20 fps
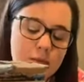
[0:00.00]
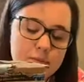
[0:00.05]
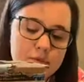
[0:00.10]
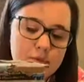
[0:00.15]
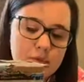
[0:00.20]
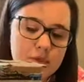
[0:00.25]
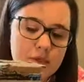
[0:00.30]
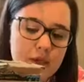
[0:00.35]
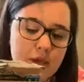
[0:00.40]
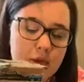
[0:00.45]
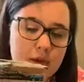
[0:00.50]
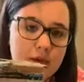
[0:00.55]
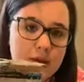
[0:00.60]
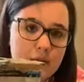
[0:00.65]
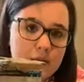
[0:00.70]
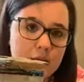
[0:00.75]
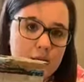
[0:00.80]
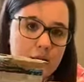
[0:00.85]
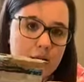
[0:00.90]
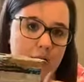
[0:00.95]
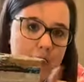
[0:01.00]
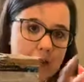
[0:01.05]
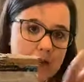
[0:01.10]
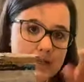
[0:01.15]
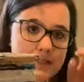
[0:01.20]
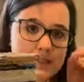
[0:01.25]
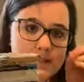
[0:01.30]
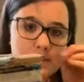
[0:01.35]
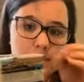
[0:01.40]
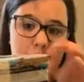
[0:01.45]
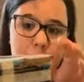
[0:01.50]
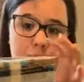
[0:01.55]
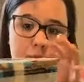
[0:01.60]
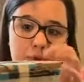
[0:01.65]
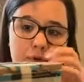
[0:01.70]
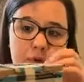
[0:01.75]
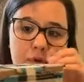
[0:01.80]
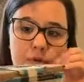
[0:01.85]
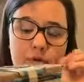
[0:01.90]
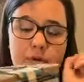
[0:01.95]
So that as the
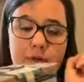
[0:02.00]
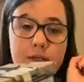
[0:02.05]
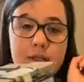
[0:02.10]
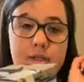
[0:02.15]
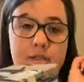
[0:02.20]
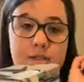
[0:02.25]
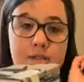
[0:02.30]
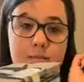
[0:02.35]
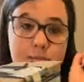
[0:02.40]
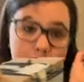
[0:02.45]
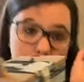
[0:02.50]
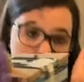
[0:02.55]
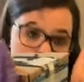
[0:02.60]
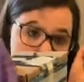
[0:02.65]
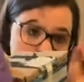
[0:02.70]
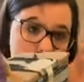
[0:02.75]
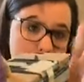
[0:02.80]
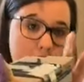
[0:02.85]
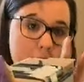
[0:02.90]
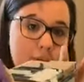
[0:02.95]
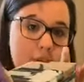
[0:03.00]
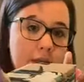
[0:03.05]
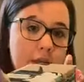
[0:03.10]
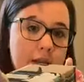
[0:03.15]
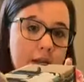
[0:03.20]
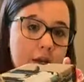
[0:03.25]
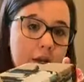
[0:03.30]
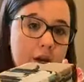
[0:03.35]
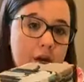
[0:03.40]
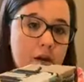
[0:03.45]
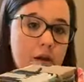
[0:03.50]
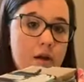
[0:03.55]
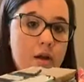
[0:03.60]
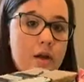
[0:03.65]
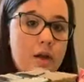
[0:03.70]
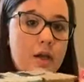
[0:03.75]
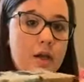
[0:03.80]
balloon is pushing out that air,